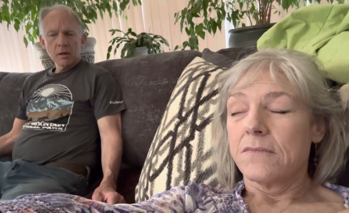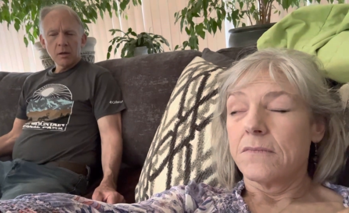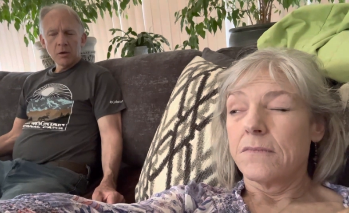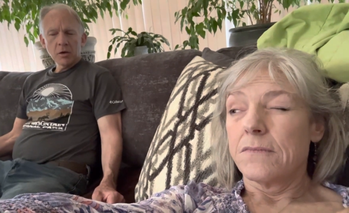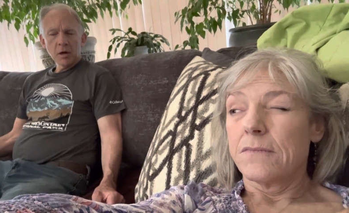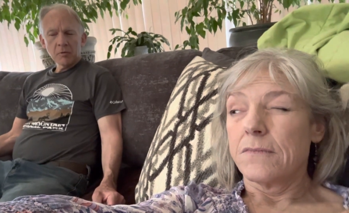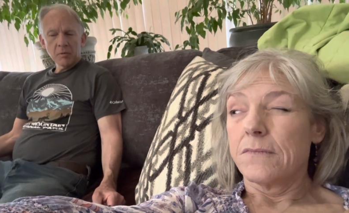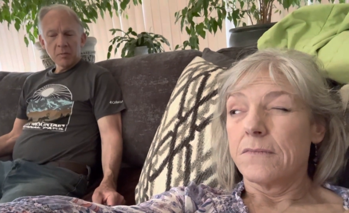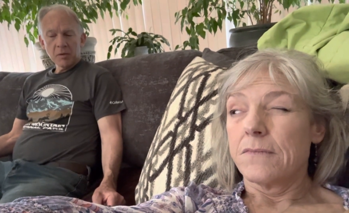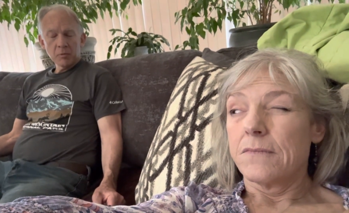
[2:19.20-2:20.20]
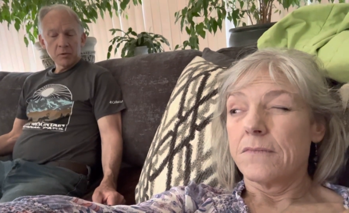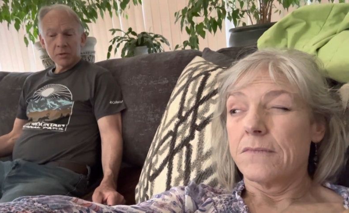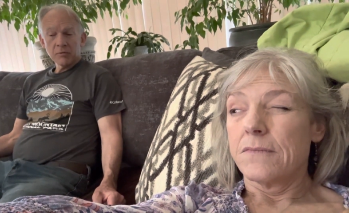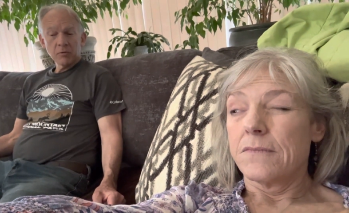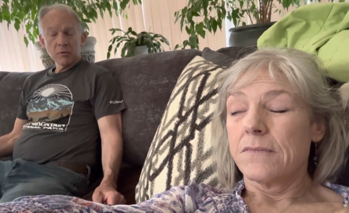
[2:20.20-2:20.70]
Speaker 1: you got to remember
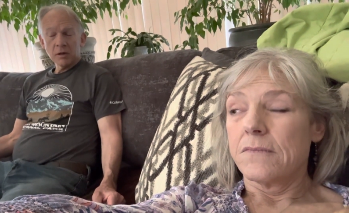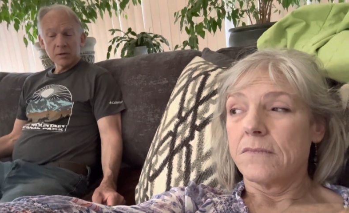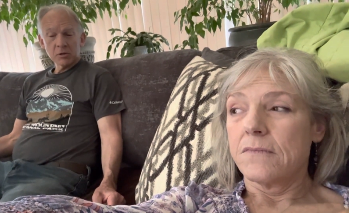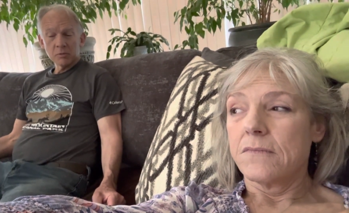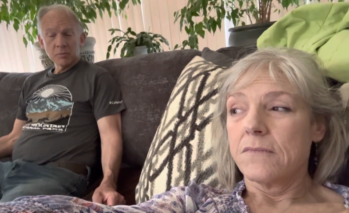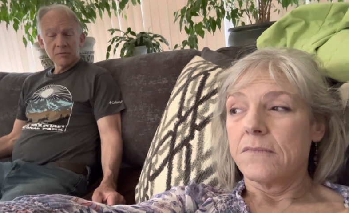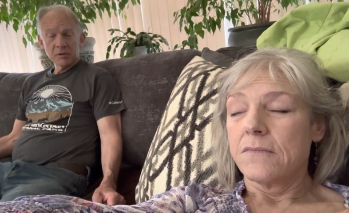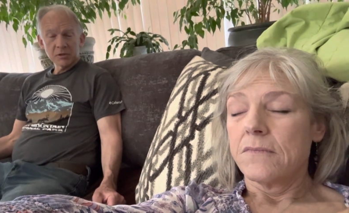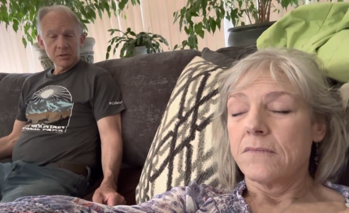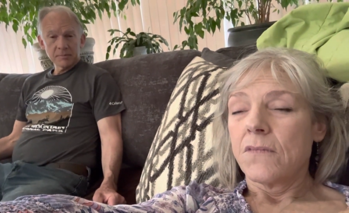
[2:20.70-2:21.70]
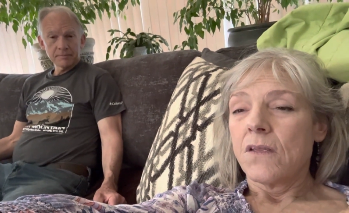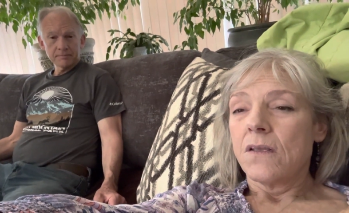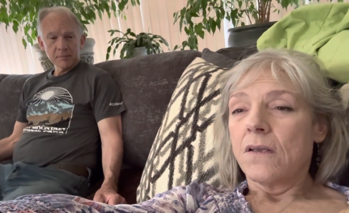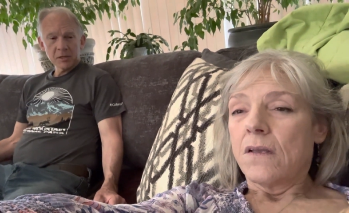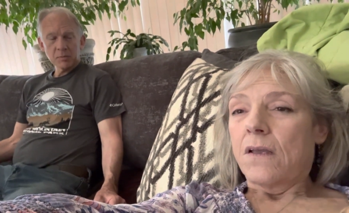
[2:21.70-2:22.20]
it's full on supervision,
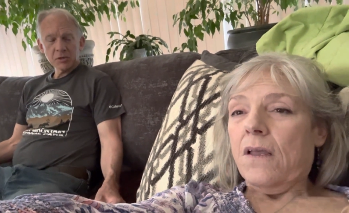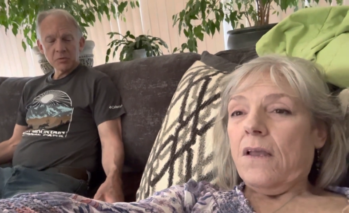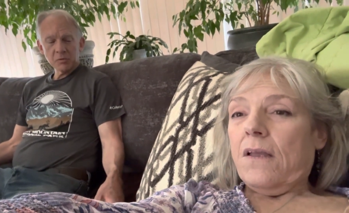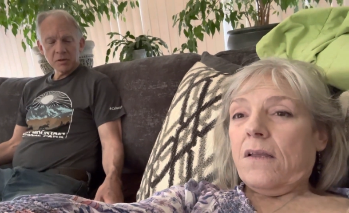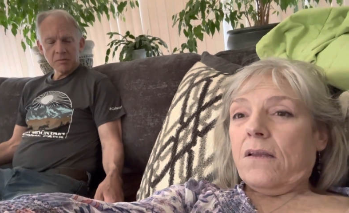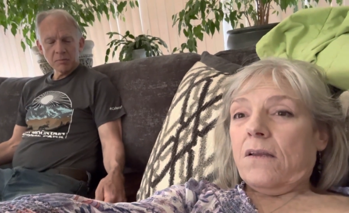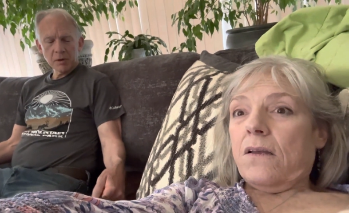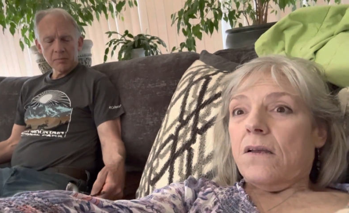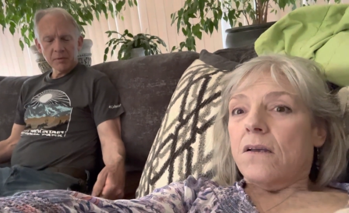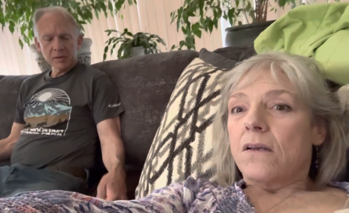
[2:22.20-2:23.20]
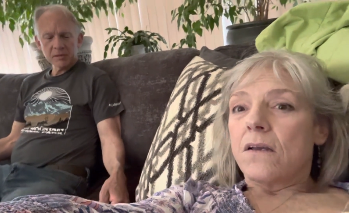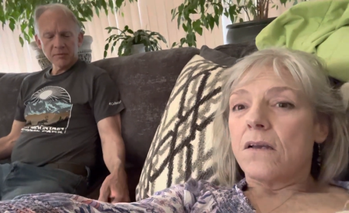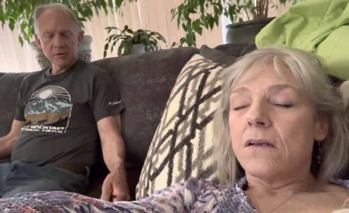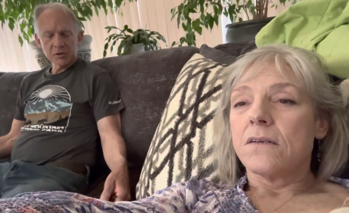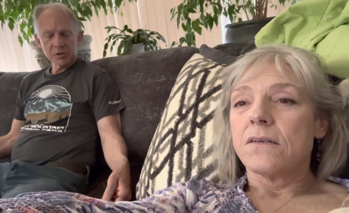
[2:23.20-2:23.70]
especially with a pup that's
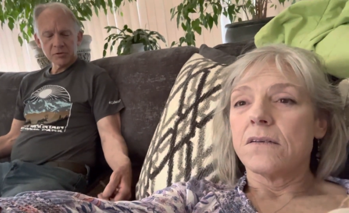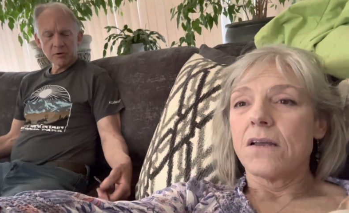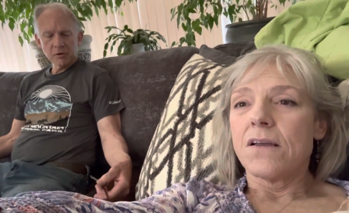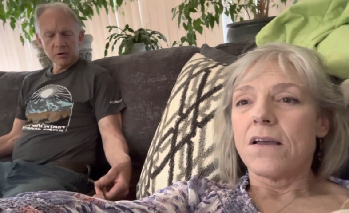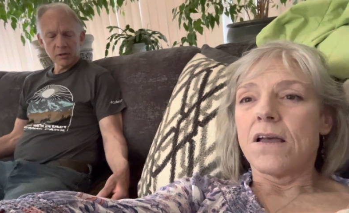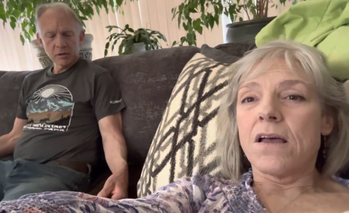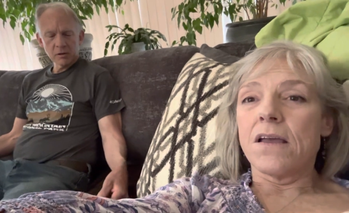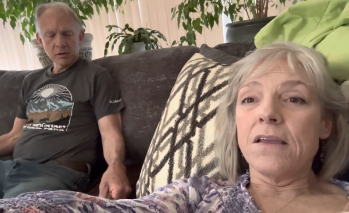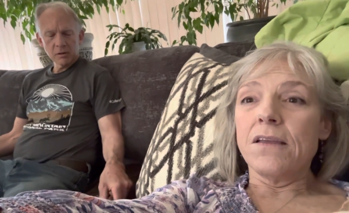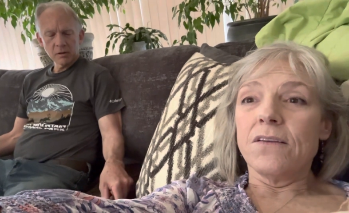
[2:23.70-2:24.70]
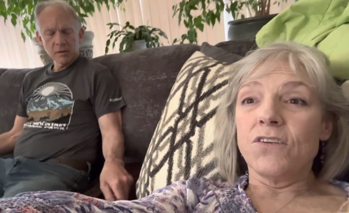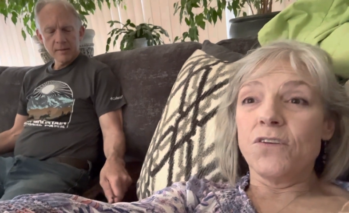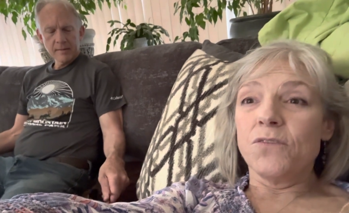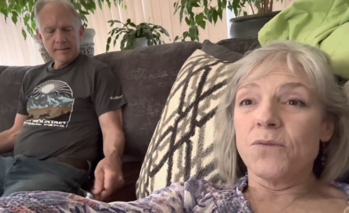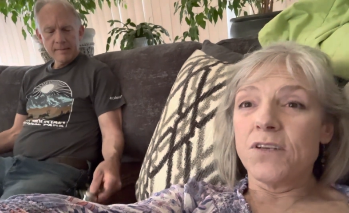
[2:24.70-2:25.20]
fairly strong. And I,
Speaker 2: you
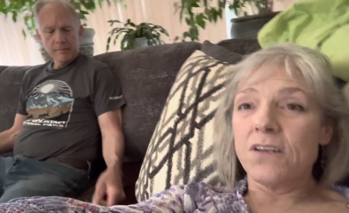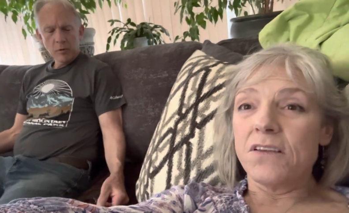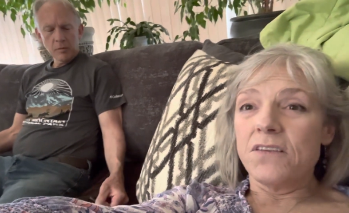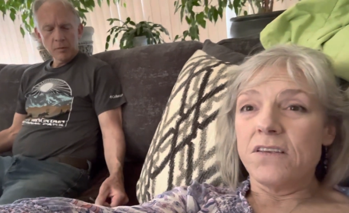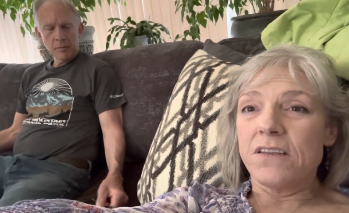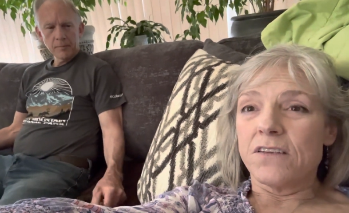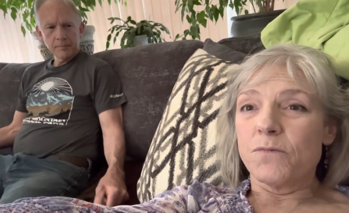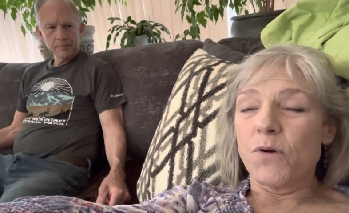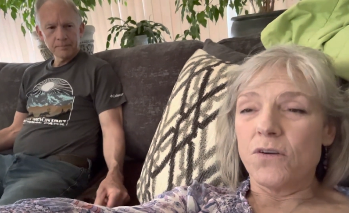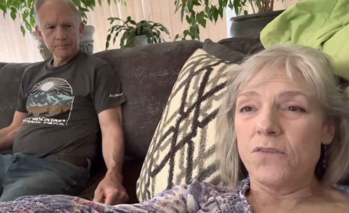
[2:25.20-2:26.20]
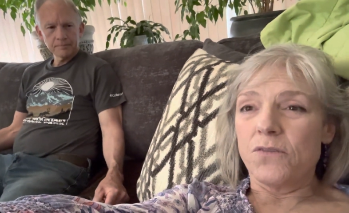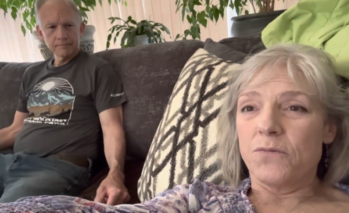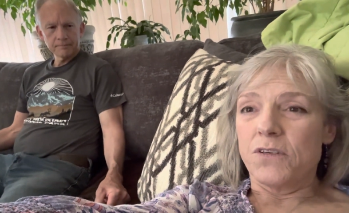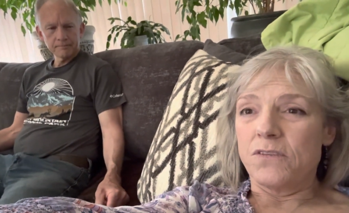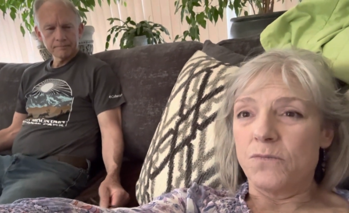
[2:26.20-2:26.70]
know what? I think that's part of the
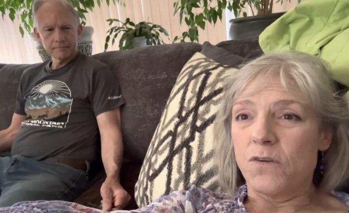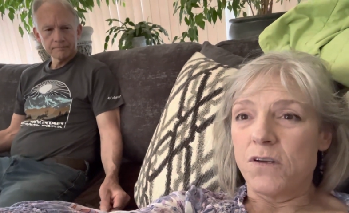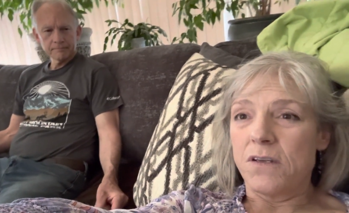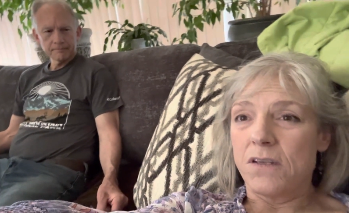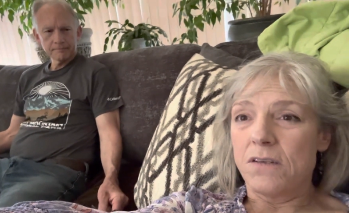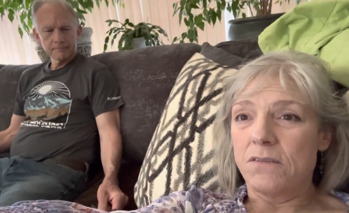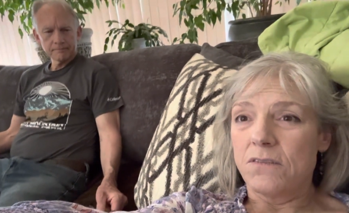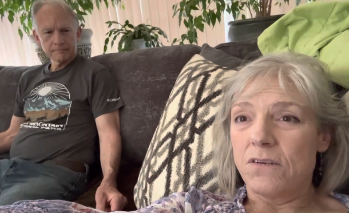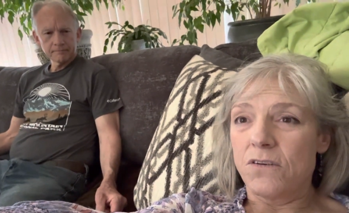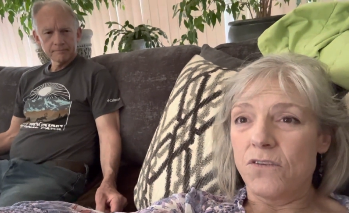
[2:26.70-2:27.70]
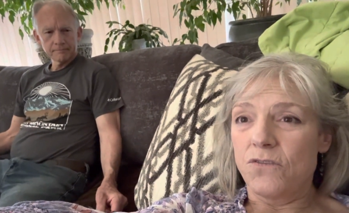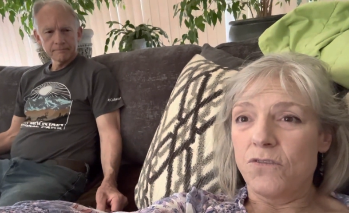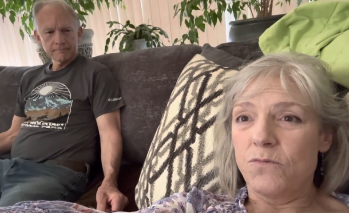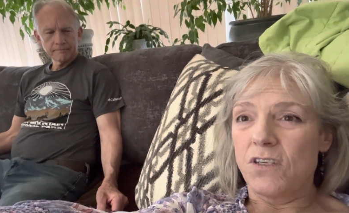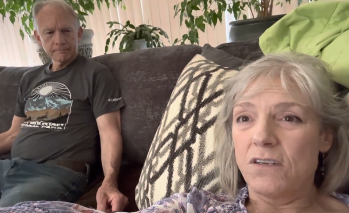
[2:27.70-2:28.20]
reason why our
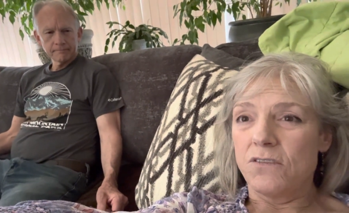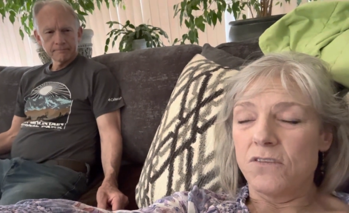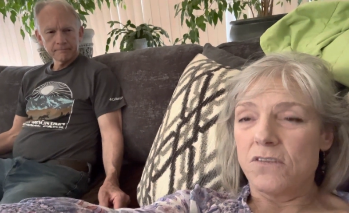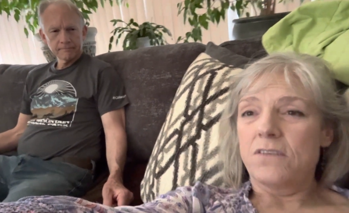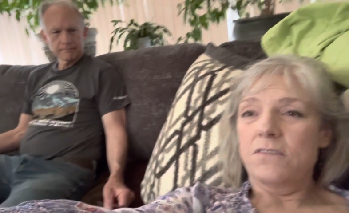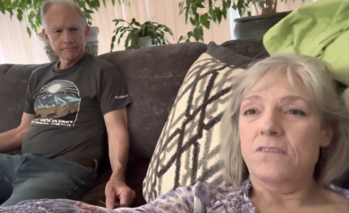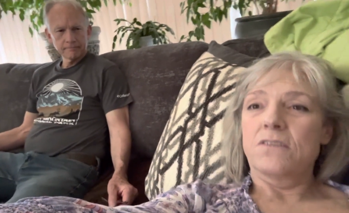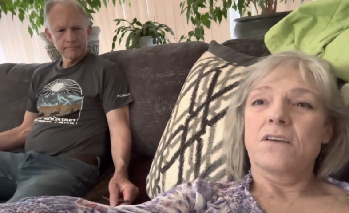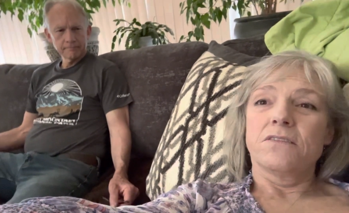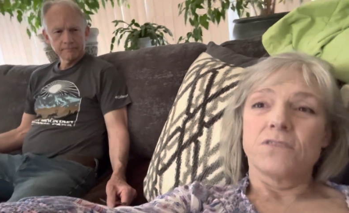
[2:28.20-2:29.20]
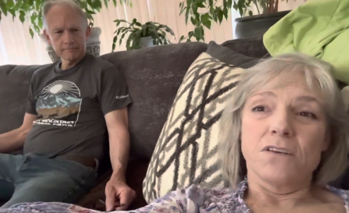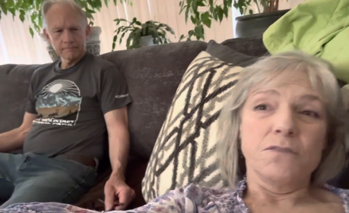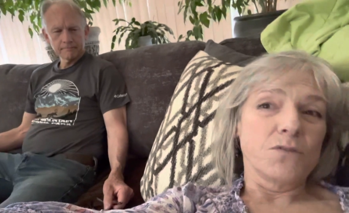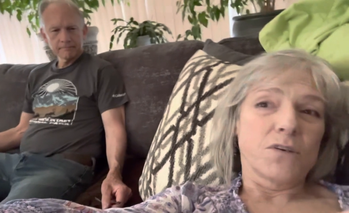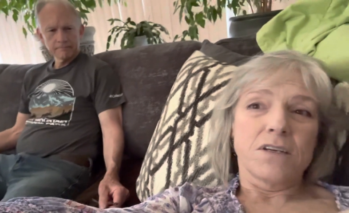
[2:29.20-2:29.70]
YouTube channel is kind of
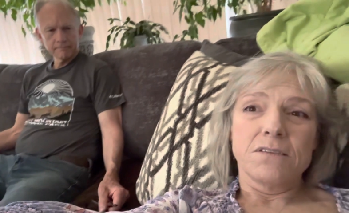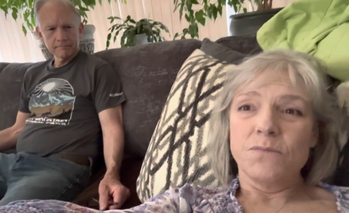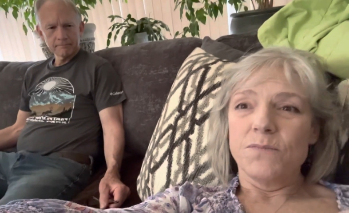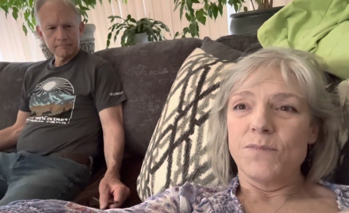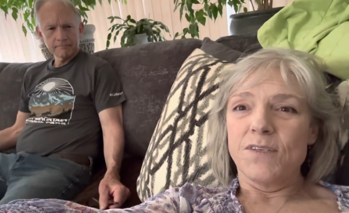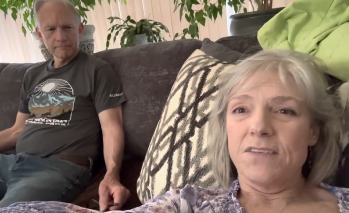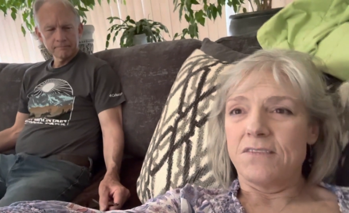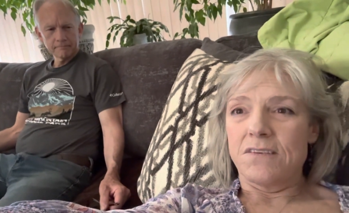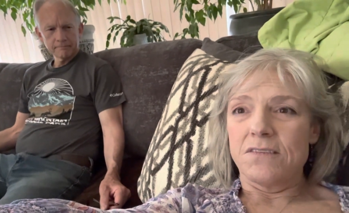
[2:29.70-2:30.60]
suffering because,